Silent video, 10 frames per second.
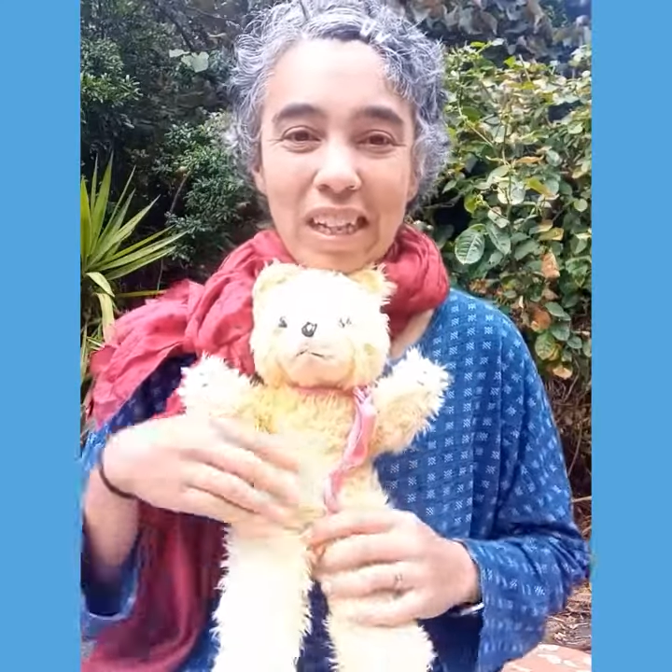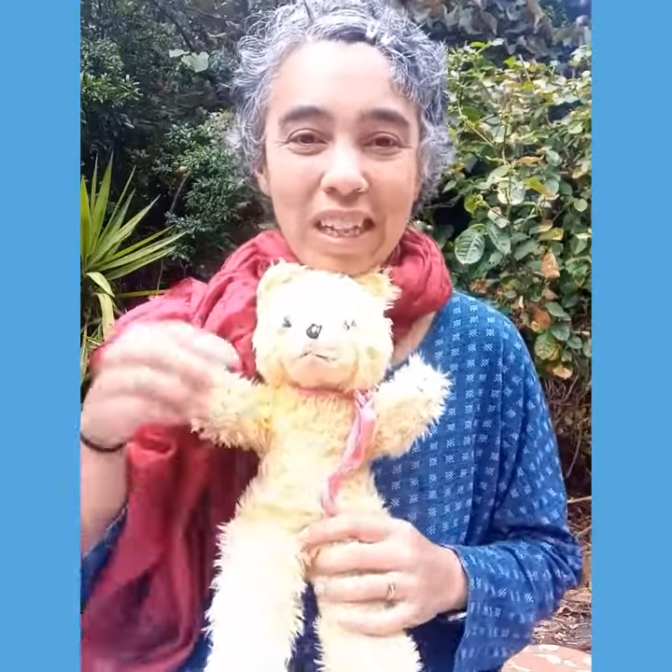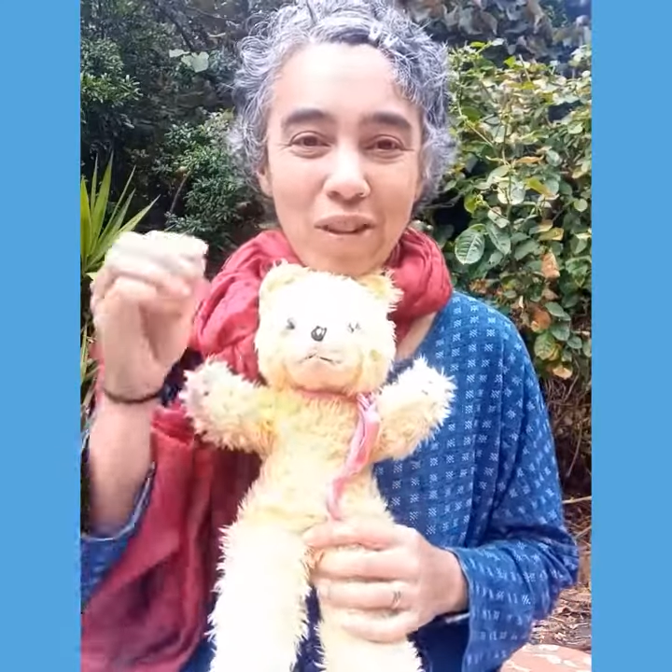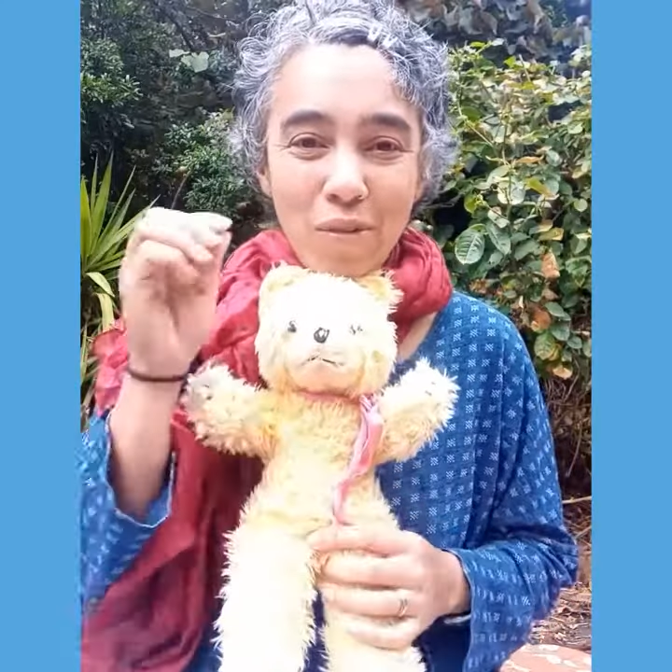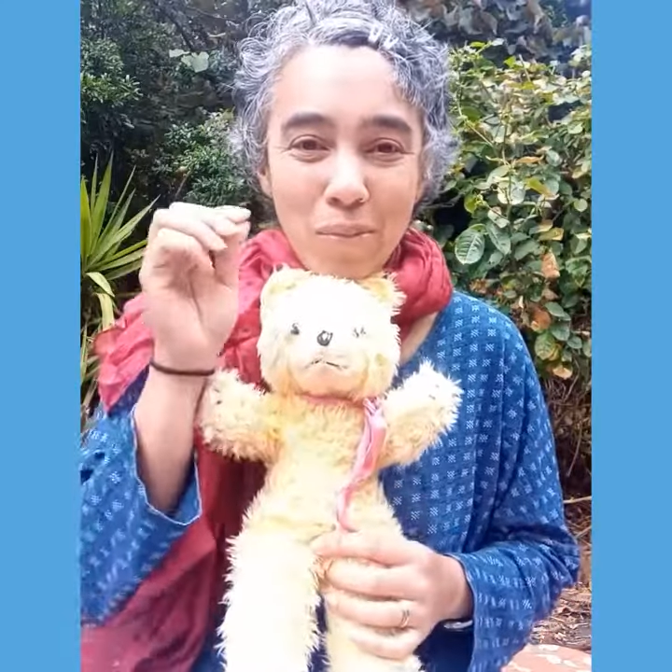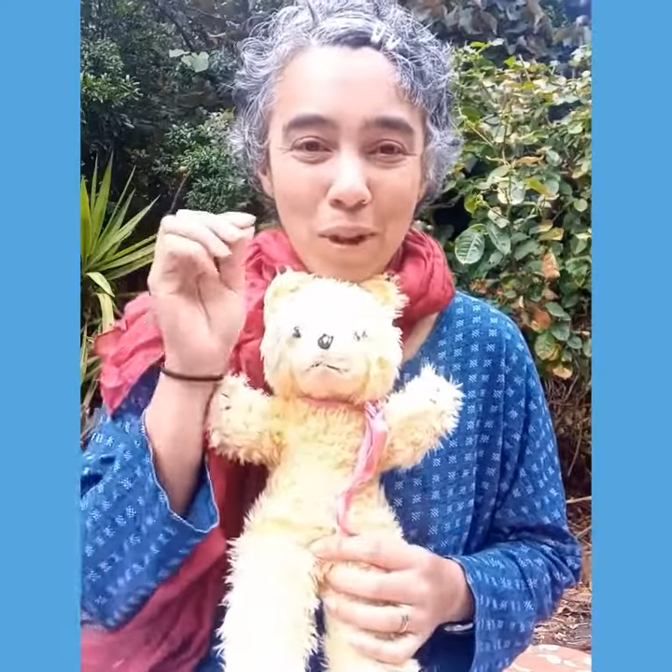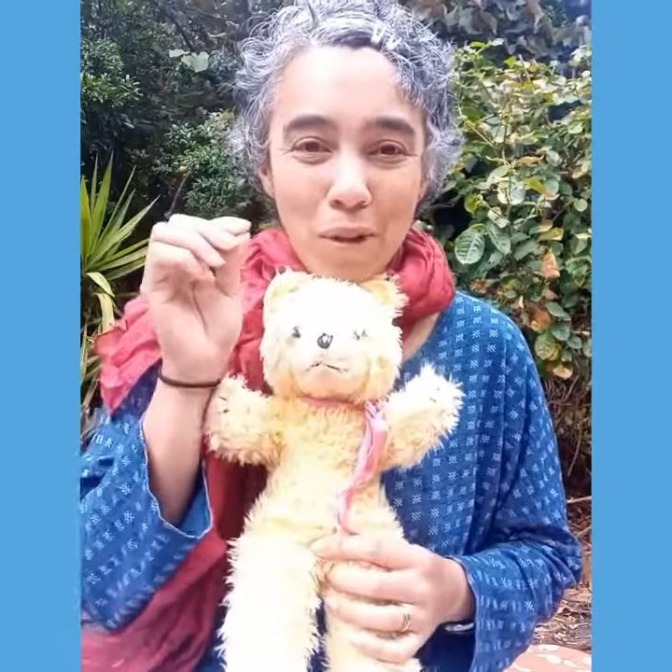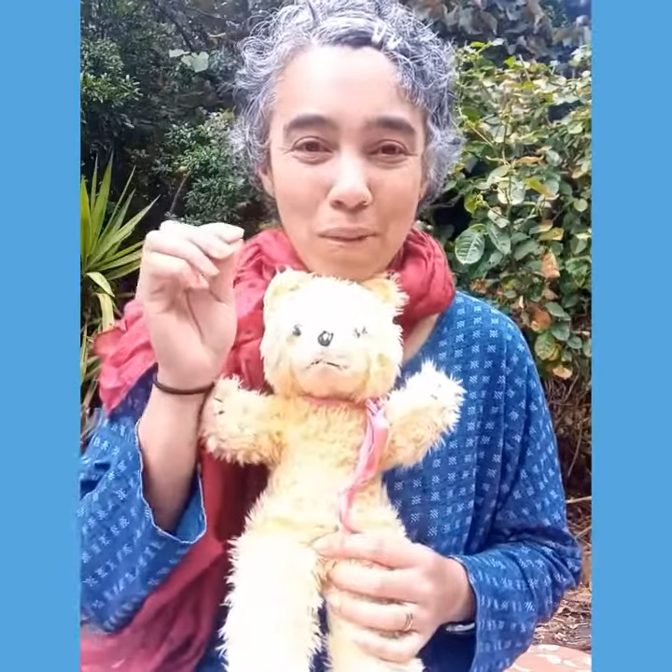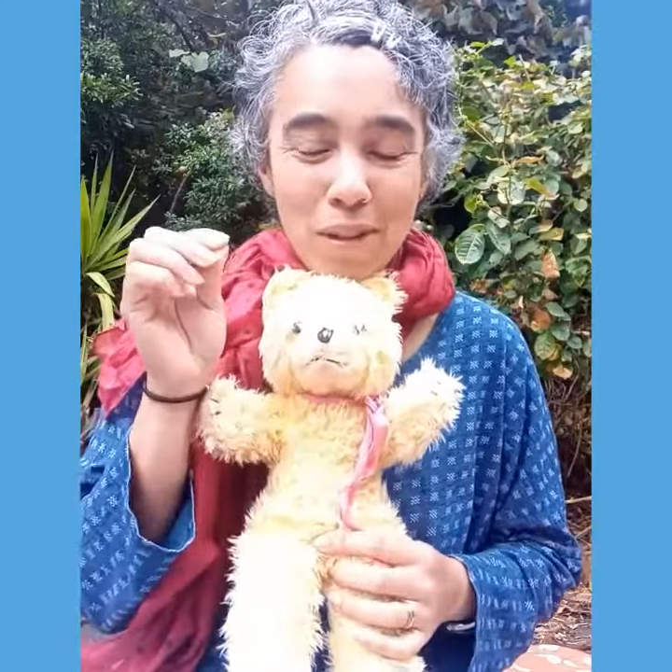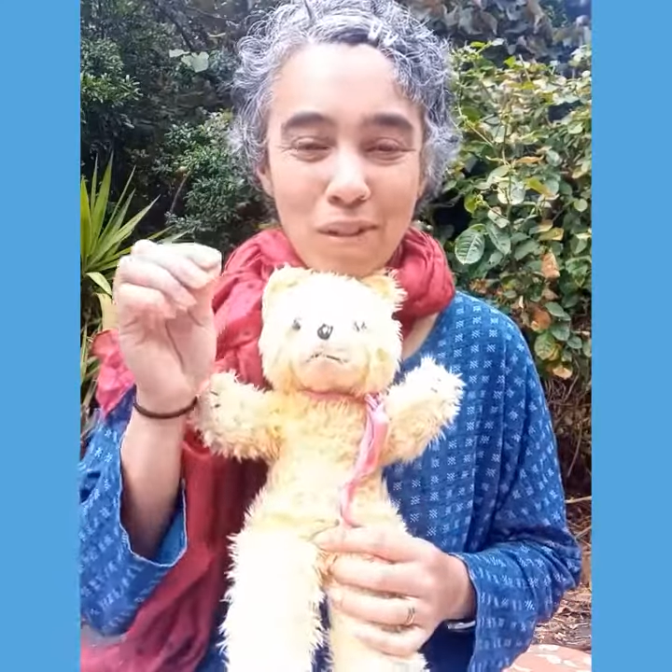little
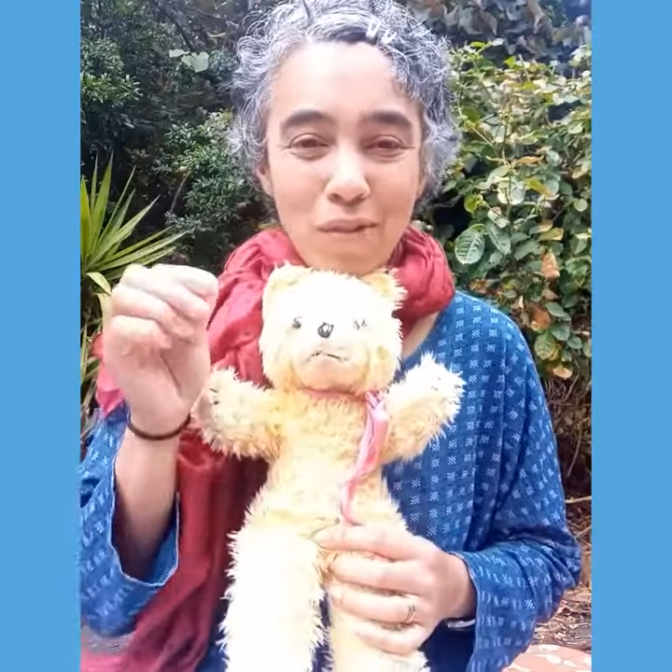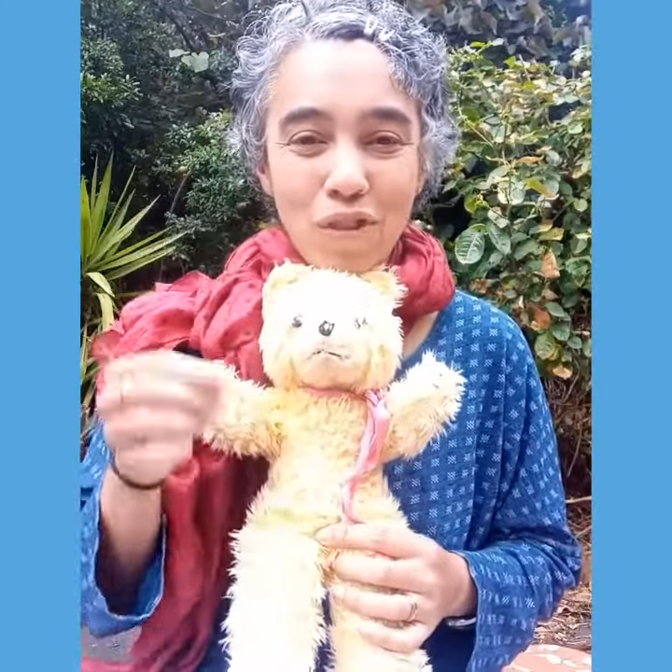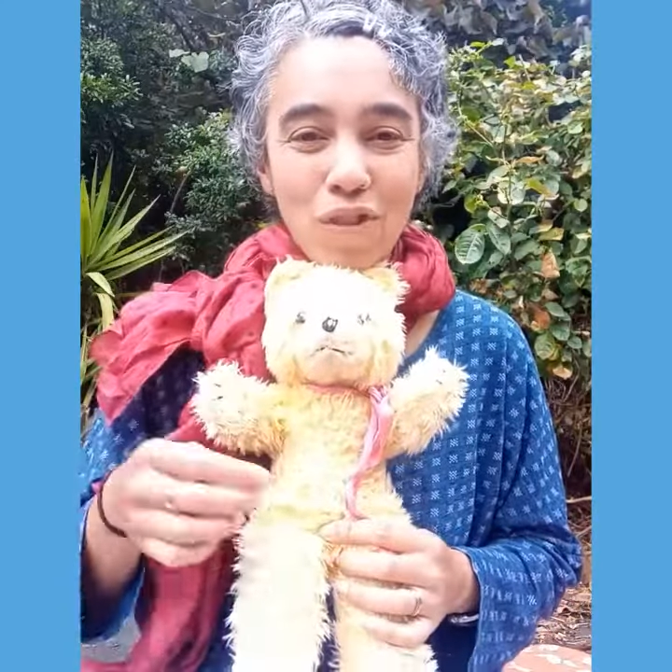moments of